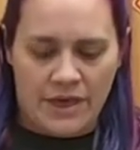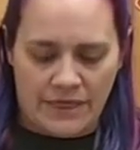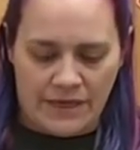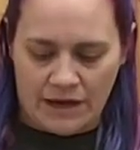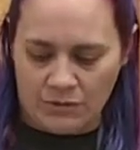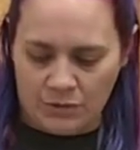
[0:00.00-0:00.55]

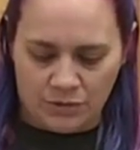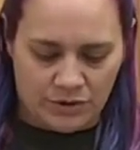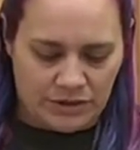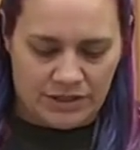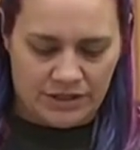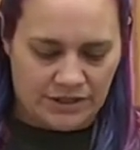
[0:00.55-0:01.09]
That will work
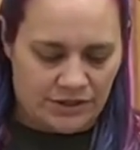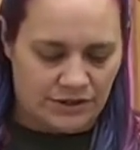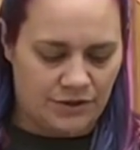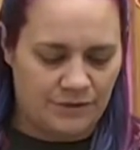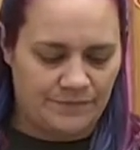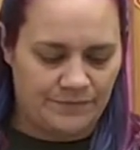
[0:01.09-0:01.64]

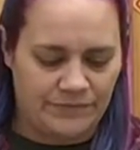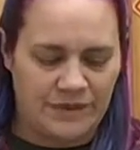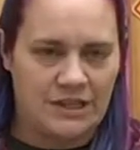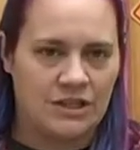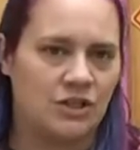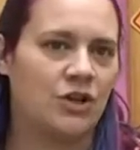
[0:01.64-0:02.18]
nicer.
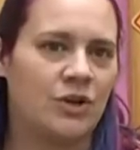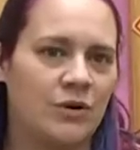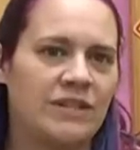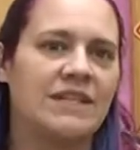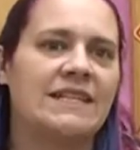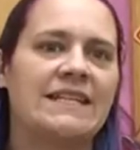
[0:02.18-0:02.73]
So it
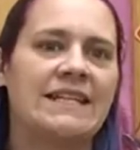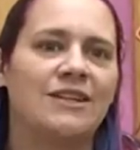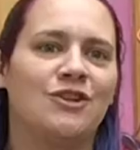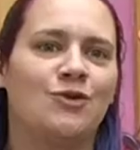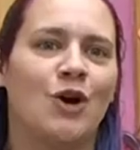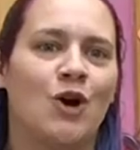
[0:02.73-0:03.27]
doesn't need a
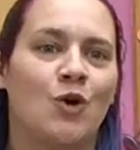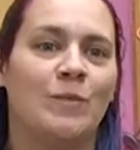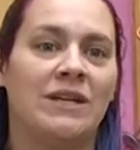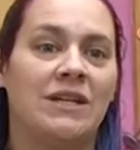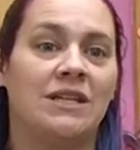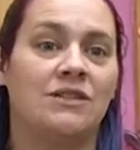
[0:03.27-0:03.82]
new home, it
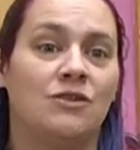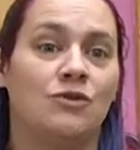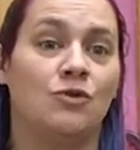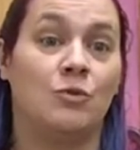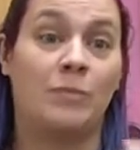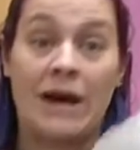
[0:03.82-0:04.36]
needs a
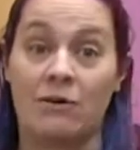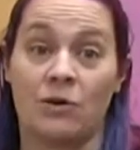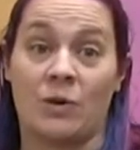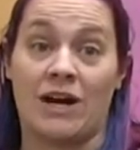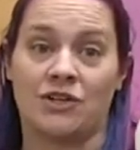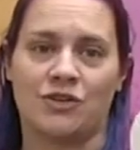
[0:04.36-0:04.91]
new power
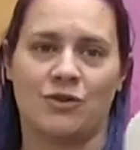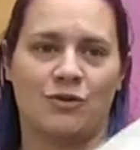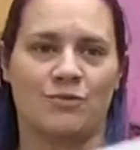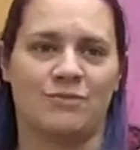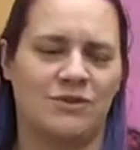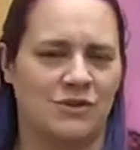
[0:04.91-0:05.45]
washed
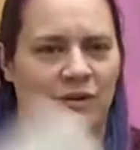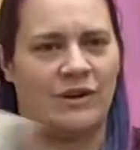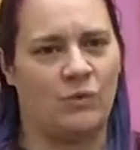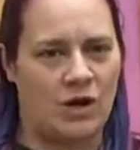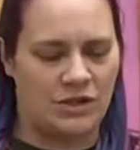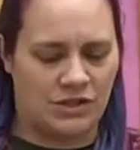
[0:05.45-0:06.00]
home. So I've
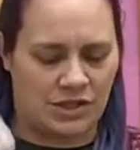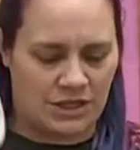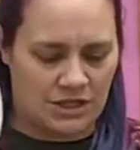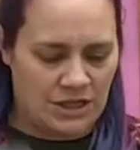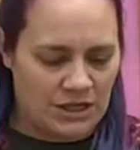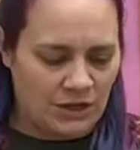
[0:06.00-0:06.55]
washed it.
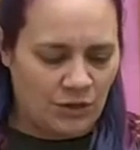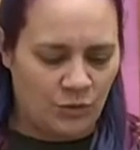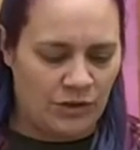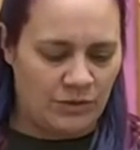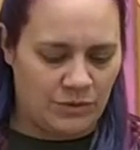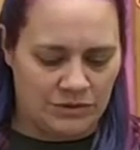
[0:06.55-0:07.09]
We
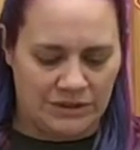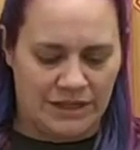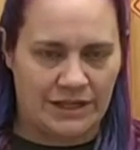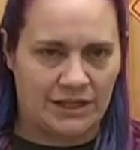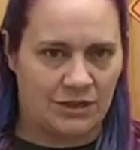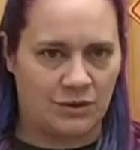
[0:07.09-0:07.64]
will
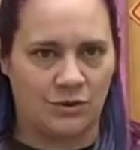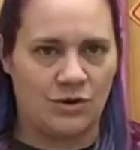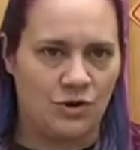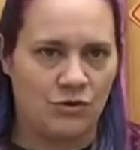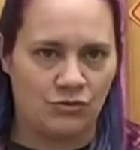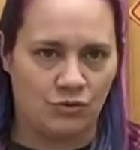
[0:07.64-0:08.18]
now
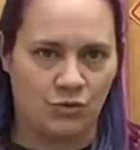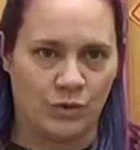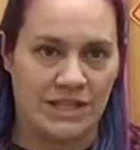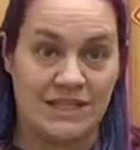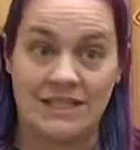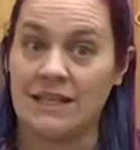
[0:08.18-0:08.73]

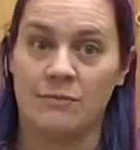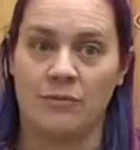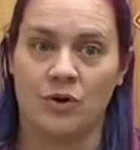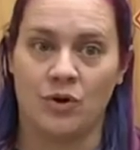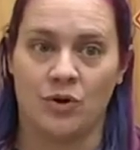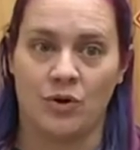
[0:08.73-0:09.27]

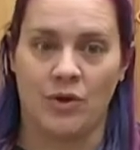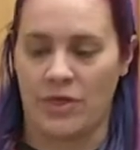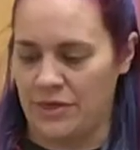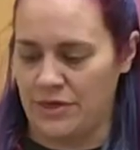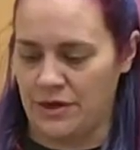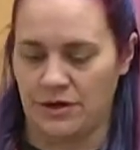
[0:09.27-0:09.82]
reassemble
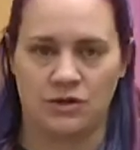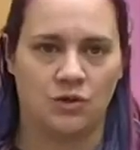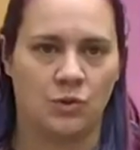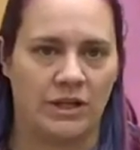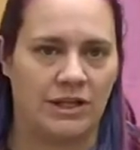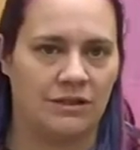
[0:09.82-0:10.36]
the
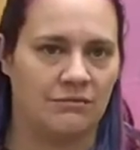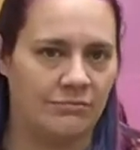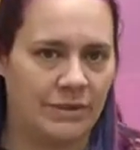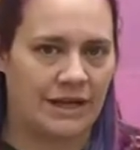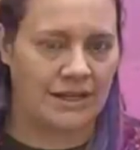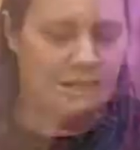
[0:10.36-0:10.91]
twin
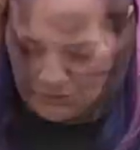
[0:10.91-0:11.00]
back in.